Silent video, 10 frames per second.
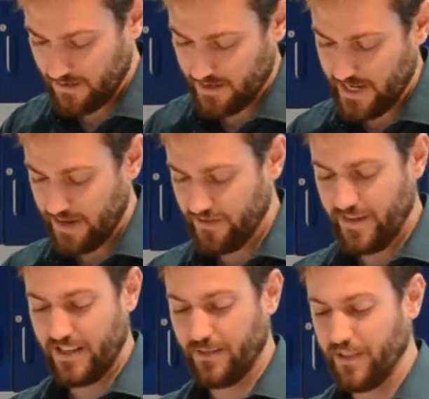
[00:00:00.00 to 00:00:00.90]
And now you've
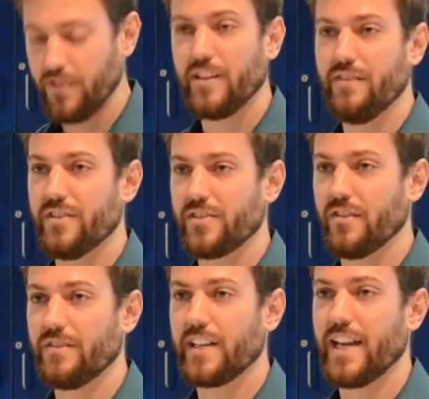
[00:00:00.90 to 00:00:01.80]
got something you can even
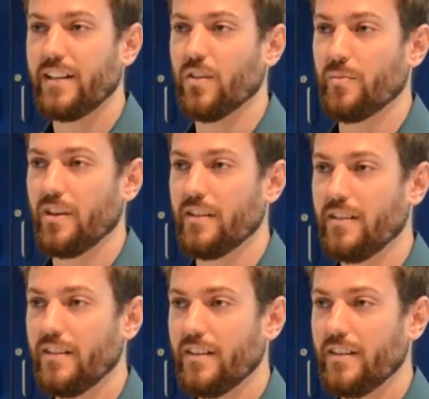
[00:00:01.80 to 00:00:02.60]
serve the cantaloupe on.